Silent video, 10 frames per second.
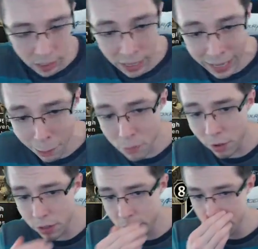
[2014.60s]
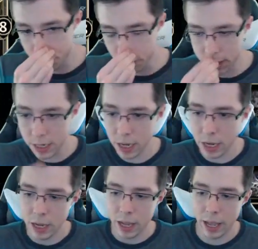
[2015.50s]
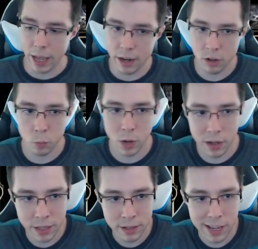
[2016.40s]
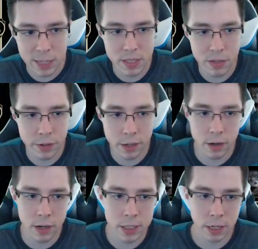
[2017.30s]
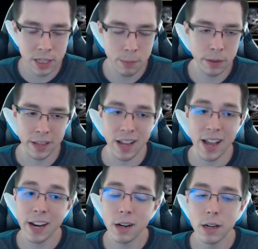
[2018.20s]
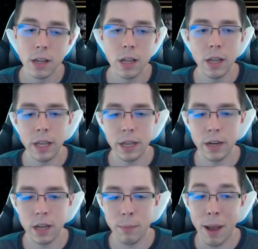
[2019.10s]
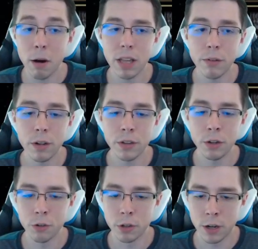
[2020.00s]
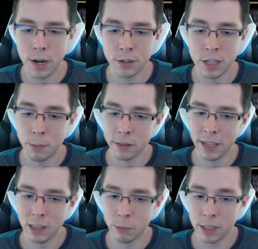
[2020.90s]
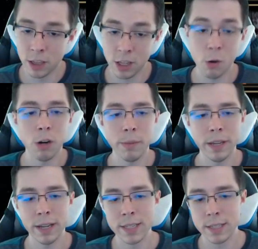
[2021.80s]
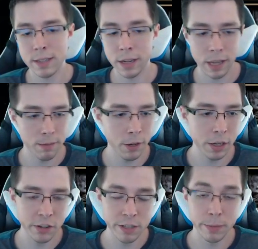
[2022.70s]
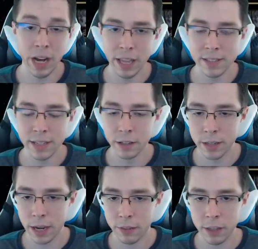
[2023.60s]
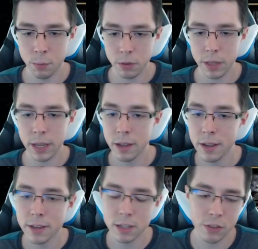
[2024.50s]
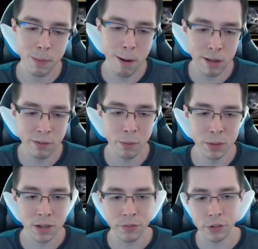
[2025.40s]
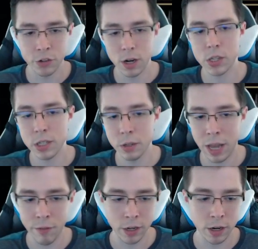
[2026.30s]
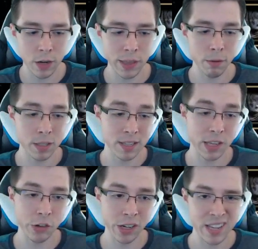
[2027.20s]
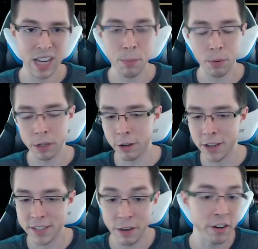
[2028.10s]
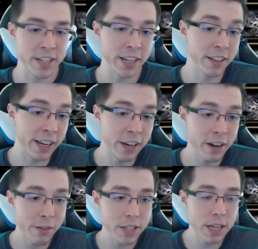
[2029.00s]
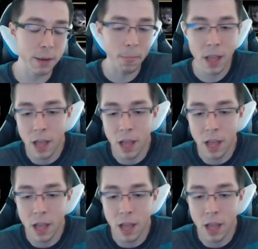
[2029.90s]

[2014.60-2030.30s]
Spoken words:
And now we move on to the neutrals, and while the class-specific cards are typically higher, In power level, the neutral cards are typically a little bit lower because, again, you could use them in any single deck that you play. So if the power level was off the charts, you'd have a card that was essentially a staple across every single deck you'd ever see.